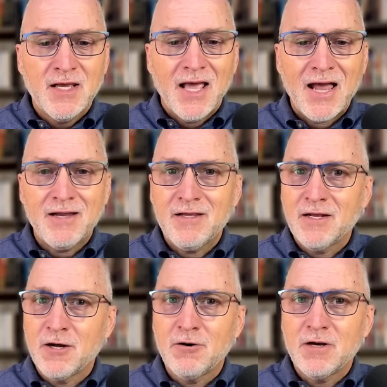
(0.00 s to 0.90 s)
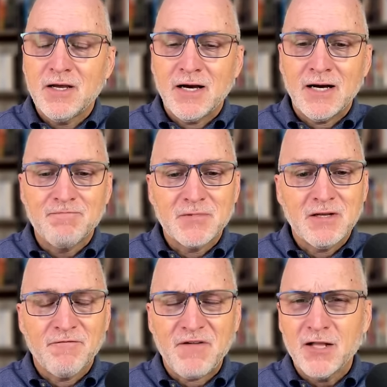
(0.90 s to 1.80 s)
And, you know,
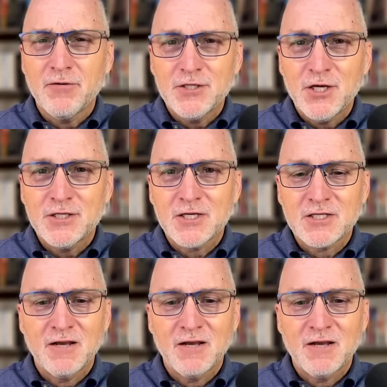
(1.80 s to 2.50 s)
following Jesus,